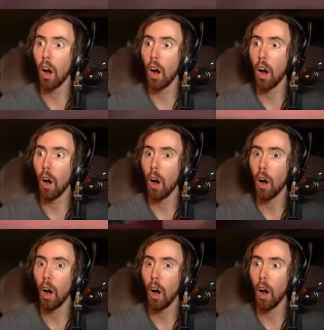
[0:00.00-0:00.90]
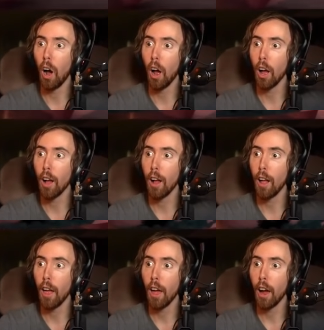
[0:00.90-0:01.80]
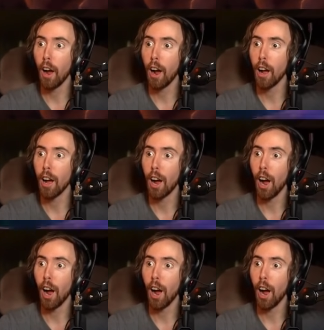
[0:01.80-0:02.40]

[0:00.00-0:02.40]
(no one is talking)